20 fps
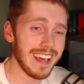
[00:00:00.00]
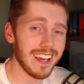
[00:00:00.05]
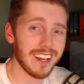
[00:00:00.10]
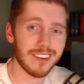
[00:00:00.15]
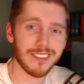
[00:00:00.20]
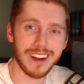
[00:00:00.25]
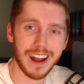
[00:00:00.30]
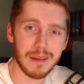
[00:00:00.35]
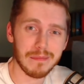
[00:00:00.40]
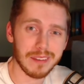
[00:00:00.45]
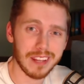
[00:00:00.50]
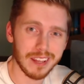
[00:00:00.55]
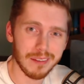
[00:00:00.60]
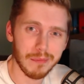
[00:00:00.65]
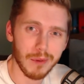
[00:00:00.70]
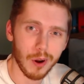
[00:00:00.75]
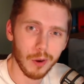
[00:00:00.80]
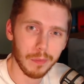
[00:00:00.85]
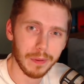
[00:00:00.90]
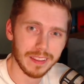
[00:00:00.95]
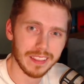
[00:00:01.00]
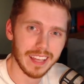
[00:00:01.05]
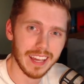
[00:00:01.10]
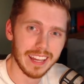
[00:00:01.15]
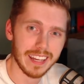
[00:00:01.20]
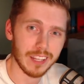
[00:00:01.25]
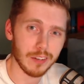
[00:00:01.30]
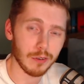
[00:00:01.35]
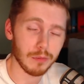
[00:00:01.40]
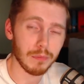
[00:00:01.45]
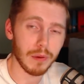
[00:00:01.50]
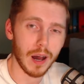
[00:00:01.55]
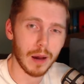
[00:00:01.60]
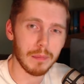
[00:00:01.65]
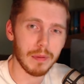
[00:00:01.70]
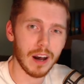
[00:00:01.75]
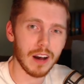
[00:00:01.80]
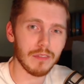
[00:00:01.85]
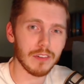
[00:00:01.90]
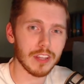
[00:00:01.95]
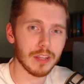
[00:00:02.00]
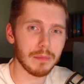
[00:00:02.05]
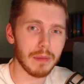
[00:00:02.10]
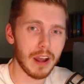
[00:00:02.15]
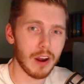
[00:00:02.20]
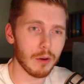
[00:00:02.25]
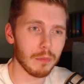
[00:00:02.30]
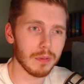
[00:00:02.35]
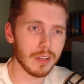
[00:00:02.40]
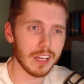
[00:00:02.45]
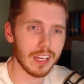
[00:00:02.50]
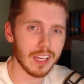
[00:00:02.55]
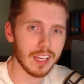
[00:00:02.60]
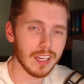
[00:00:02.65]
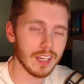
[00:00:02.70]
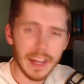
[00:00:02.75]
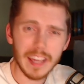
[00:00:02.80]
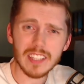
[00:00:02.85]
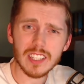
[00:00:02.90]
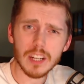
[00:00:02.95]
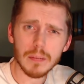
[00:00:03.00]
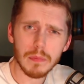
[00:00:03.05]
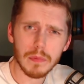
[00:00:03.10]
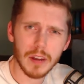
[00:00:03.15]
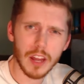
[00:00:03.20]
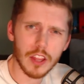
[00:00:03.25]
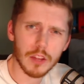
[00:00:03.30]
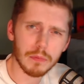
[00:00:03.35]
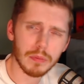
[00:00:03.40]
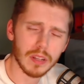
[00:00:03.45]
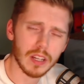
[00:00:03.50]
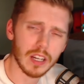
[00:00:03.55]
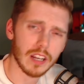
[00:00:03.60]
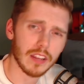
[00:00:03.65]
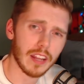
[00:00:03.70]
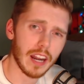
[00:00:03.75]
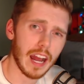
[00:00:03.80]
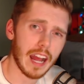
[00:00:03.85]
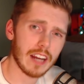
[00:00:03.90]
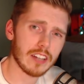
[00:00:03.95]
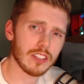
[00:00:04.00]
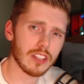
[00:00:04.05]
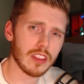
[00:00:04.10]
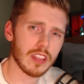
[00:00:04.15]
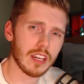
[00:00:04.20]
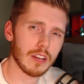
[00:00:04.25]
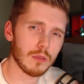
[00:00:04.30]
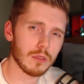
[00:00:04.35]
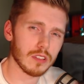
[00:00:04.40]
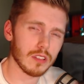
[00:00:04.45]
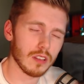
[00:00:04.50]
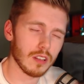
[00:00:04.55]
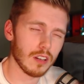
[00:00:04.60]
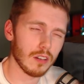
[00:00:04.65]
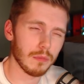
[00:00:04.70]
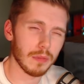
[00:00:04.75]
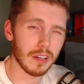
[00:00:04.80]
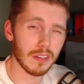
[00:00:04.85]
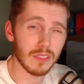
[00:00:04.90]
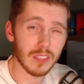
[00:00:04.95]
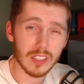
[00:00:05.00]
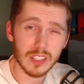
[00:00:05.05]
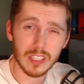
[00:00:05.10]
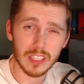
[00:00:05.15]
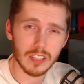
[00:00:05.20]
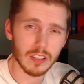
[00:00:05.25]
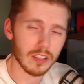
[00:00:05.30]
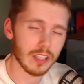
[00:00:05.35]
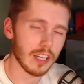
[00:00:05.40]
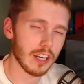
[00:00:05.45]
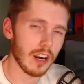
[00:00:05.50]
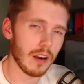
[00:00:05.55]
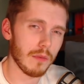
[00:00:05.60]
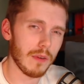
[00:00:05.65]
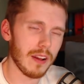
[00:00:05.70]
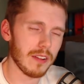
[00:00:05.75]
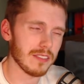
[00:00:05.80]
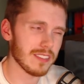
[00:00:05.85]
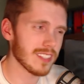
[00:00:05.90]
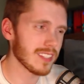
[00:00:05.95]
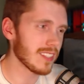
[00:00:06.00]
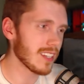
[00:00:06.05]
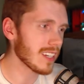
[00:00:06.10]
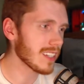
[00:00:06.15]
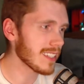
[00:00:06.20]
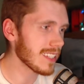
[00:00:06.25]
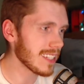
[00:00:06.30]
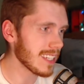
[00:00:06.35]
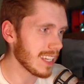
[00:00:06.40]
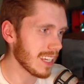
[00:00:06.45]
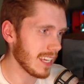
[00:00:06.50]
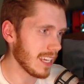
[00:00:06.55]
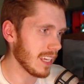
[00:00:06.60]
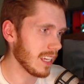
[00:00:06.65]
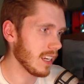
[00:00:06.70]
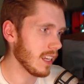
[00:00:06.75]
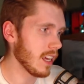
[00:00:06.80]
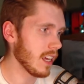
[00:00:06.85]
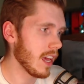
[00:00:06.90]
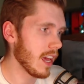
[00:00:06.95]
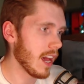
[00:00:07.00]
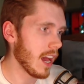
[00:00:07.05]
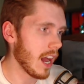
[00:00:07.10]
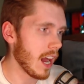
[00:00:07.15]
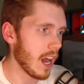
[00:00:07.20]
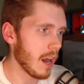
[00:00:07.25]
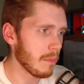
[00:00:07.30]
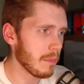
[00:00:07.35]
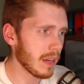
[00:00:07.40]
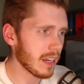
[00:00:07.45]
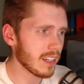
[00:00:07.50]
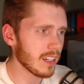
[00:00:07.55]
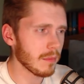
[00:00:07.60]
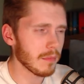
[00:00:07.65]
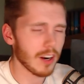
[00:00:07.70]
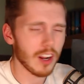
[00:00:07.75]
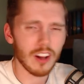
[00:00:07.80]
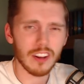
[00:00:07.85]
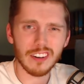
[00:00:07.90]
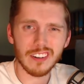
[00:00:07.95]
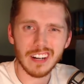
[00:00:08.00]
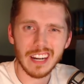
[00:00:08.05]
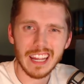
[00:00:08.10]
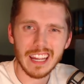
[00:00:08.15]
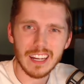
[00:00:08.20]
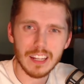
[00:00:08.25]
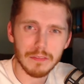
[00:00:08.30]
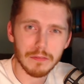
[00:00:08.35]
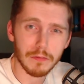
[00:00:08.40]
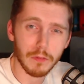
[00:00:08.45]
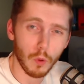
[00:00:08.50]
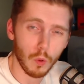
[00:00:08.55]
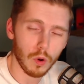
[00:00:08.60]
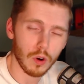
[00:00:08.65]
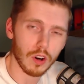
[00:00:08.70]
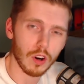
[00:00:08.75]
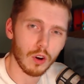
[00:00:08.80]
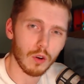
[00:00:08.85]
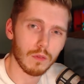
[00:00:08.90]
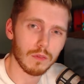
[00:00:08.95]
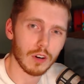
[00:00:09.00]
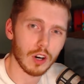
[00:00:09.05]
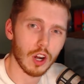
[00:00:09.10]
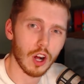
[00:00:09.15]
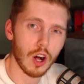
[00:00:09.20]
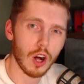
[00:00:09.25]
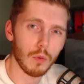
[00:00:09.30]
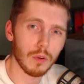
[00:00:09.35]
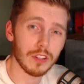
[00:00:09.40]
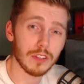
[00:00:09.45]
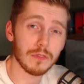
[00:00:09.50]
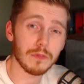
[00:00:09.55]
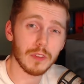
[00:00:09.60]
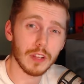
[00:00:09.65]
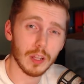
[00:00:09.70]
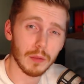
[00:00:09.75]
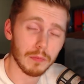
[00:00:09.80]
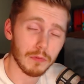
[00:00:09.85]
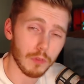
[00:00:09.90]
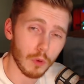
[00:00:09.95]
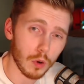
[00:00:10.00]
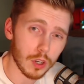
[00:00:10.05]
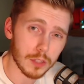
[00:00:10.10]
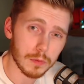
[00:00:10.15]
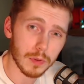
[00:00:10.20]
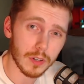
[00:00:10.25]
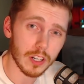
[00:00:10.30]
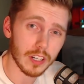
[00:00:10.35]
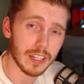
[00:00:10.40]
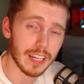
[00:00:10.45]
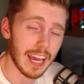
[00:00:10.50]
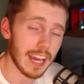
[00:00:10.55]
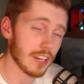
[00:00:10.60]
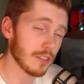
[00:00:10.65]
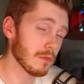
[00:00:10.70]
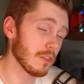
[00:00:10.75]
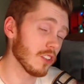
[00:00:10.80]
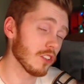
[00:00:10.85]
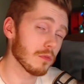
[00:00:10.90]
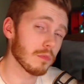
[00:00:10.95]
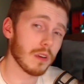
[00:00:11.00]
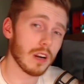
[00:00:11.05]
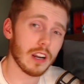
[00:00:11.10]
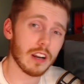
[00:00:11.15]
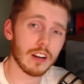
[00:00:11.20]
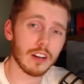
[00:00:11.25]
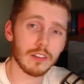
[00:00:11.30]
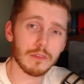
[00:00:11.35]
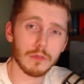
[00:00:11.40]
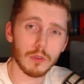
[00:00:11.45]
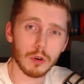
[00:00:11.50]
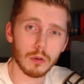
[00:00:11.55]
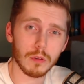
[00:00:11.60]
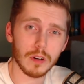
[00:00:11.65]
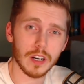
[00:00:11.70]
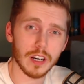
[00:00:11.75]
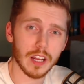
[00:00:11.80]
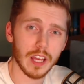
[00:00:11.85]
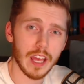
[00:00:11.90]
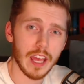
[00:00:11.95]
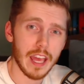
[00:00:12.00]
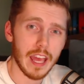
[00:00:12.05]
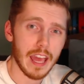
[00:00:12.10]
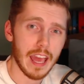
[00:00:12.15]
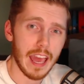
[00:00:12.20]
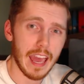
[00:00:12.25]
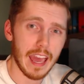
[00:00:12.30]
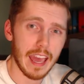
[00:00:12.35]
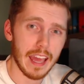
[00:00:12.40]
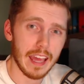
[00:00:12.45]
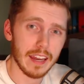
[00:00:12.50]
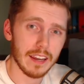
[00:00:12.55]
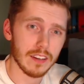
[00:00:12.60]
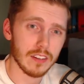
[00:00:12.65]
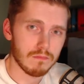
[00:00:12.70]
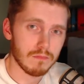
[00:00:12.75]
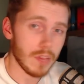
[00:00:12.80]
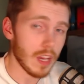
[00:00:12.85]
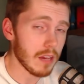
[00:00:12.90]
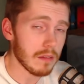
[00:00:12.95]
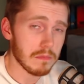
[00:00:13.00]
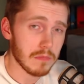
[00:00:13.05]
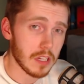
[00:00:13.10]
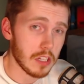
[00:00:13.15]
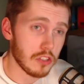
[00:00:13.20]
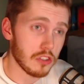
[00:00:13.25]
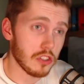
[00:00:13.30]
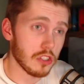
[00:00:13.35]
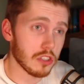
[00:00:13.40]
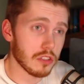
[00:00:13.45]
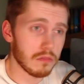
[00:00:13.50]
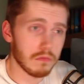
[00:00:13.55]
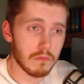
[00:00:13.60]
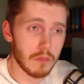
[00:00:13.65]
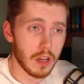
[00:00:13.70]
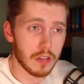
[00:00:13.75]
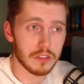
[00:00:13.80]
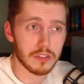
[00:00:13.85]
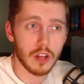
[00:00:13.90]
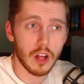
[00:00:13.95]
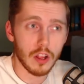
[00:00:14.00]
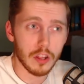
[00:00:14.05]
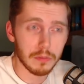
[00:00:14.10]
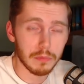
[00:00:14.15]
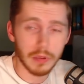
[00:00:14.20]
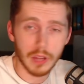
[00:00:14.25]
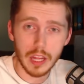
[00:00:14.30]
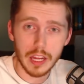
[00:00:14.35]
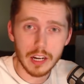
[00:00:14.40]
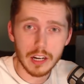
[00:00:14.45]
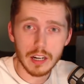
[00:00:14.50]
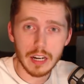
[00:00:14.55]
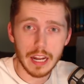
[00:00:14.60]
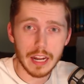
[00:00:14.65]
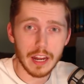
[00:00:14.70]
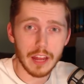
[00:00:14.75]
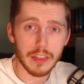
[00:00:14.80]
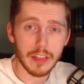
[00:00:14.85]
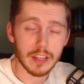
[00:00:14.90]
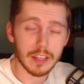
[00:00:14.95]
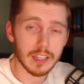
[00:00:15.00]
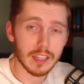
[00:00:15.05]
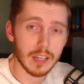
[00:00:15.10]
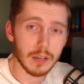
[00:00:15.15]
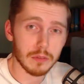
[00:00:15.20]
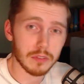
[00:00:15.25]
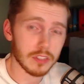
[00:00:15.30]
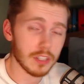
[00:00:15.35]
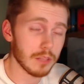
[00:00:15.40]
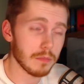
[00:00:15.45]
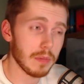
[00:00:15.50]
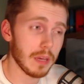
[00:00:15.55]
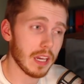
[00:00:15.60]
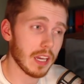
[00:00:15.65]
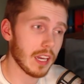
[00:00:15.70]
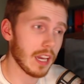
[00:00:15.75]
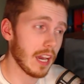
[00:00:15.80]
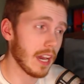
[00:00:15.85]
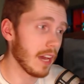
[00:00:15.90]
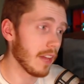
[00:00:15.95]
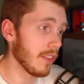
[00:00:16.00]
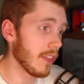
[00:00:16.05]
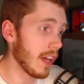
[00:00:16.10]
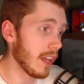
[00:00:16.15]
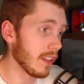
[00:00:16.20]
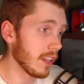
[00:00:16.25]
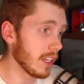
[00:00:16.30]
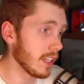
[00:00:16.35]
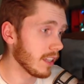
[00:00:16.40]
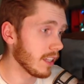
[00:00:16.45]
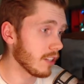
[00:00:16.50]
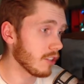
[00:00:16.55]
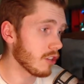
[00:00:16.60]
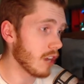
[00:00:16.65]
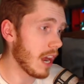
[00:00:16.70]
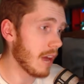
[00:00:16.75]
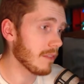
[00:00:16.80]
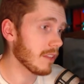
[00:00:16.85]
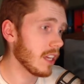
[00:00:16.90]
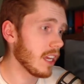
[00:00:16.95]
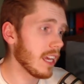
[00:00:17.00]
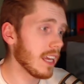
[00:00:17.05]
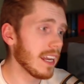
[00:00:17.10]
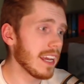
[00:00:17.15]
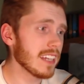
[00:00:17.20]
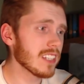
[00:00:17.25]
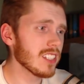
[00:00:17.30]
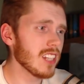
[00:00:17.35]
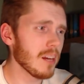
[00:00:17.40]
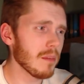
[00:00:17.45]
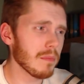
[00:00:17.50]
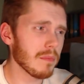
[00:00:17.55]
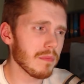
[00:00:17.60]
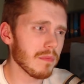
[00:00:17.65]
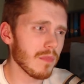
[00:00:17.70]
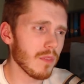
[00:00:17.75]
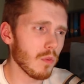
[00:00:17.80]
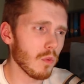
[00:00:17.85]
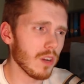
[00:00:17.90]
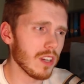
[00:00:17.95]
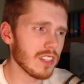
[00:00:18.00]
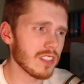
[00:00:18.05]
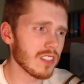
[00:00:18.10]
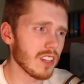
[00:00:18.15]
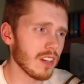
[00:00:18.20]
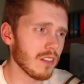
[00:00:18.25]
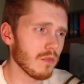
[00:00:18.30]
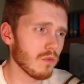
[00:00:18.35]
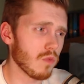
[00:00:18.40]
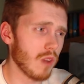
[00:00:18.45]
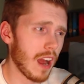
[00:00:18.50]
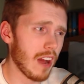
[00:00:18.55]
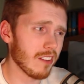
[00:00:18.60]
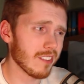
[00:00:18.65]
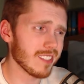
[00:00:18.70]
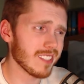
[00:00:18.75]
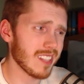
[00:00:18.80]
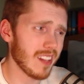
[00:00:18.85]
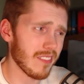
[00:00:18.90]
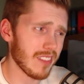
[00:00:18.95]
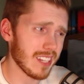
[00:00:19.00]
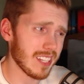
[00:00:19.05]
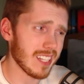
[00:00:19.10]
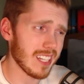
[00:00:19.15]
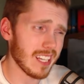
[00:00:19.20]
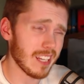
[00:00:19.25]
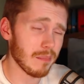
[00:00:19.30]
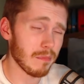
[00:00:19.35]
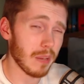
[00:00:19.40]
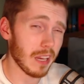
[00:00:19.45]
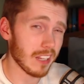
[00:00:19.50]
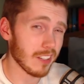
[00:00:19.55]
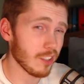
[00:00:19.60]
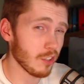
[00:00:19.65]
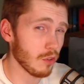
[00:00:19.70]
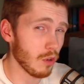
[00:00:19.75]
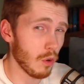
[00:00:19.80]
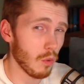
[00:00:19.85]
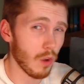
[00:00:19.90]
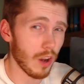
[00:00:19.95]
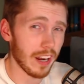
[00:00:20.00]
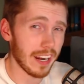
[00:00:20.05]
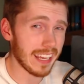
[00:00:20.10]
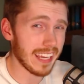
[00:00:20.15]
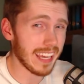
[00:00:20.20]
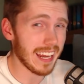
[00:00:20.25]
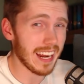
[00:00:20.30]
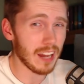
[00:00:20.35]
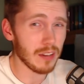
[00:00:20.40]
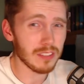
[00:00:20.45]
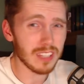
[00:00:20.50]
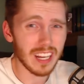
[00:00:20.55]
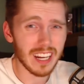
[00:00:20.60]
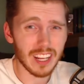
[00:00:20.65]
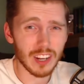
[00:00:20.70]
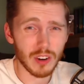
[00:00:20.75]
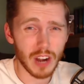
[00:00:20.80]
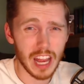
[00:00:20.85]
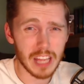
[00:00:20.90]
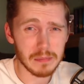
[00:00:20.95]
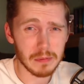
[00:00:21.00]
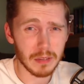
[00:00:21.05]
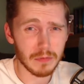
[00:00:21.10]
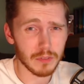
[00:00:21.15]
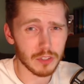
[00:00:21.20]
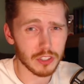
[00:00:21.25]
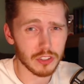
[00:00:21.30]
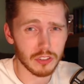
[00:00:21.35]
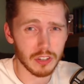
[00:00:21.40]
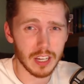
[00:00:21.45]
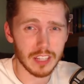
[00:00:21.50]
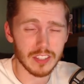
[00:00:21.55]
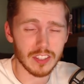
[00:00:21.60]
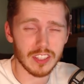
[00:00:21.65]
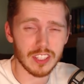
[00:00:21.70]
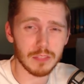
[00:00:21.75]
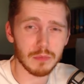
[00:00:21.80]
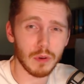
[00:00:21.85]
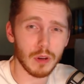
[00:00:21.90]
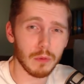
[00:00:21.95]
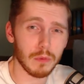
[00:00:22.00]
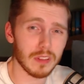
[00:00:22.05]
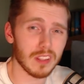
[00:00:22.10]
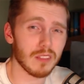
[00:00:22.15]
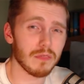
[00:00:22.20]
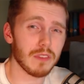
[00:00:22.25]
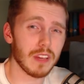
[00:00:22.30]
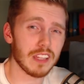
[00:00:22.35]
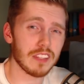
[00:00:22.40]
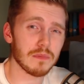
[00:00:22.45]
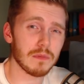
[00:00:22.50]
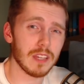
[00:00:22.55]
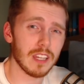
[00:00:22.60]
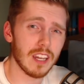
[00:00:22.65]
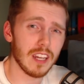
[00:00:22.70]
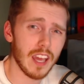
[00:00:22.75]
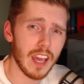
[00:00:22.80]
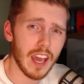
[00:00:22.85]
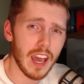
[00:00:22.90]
grabbed him hoping that he would pop off on the power play. Next up, another player that I actually think was a little bit of a steal here at round 16, pick number 184 overall was Philip Forsberg, Nashville's Predator forward, and yeah, he's just a solid player, and I thought that was a good pick at that late in the draft. Next up was round 17, pick 201. Again, I was kind of grasping for straws at this point with defensemen,